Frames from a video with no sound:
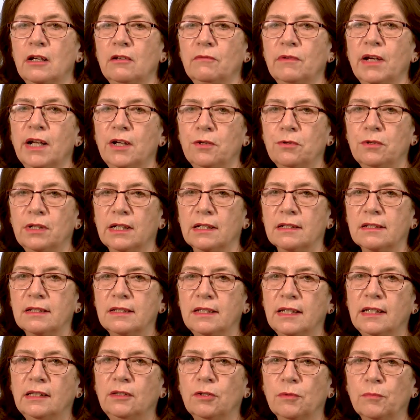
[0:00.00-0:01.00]
where you can
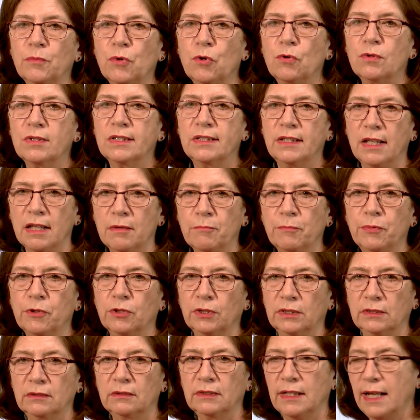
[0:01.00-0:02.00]
see the most
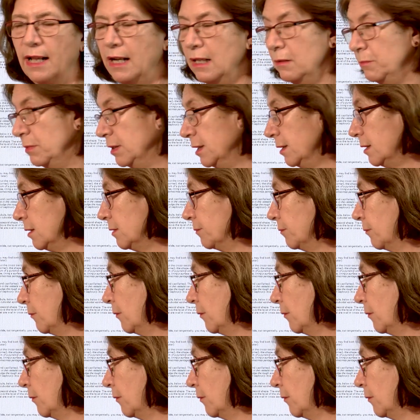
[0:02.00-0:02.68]
important elements.